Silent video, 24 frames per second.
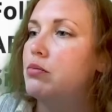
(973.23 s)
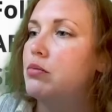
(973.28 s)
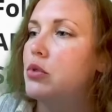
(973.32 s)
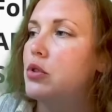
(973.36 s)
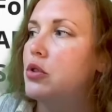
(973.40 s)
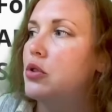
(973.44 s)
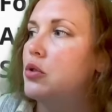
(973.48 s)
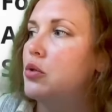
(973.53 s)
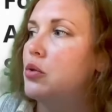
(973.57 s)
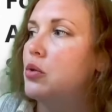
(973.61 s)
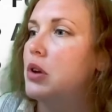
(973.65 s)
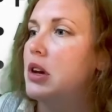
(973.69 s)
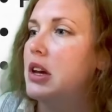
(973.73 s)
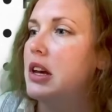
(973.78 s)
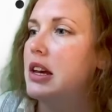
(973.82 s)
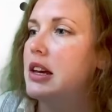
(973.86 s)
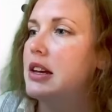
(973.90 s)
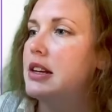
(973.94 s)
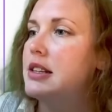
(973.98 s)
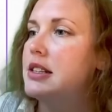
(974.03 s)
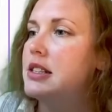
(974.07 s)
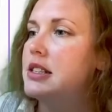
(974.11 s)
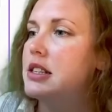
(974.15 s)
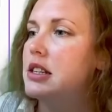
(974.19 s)
who he
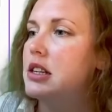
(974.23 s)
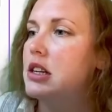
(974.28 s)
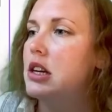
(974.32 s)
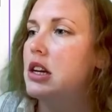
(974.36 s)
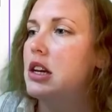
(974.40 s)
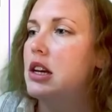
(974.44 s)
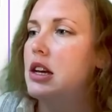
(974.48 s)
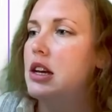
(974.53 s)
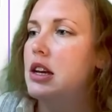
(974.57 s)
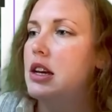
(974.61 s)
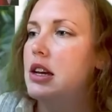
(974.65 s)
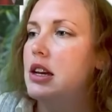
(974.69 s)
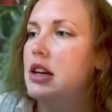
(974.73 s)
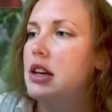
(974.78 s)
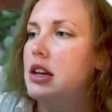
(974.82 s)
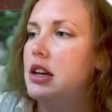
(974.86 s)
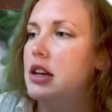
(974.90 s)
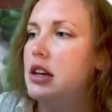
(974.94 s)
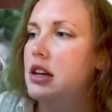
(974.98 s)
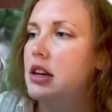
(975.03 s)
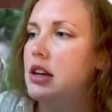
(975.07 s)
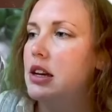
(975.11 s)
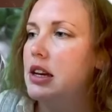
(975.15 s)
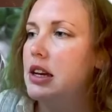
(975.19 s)
is.
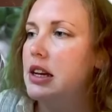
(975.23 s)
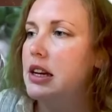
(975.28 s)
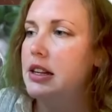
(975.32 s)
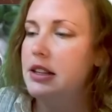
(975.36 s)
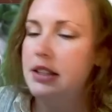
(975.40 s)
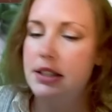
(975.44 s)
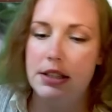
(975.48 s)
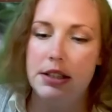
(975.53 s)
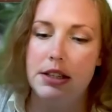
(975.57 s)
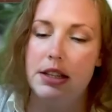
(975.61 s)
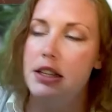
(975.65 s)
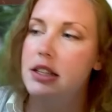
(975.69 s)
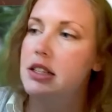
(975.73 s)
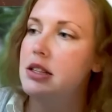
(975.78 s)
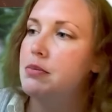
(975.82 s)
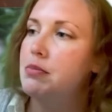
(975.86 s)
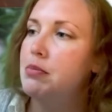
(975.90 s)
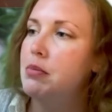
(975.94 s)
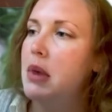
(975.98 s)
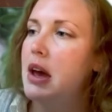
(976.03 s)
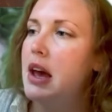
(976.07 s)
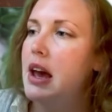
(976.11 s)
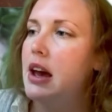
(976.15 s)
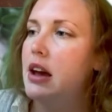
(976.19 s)
It's this
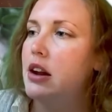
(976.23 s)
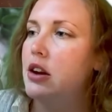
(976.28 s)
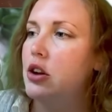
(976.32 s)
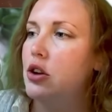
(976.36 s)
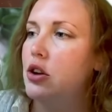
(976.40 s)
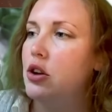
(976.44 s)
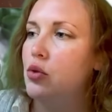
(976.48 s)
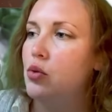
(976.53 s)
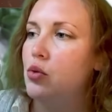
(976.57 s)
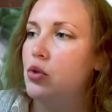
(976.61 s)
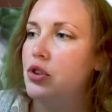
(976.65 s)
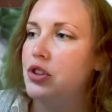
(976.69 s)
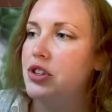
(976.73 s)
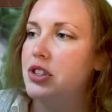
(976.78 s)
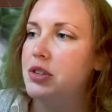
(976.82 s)
man who was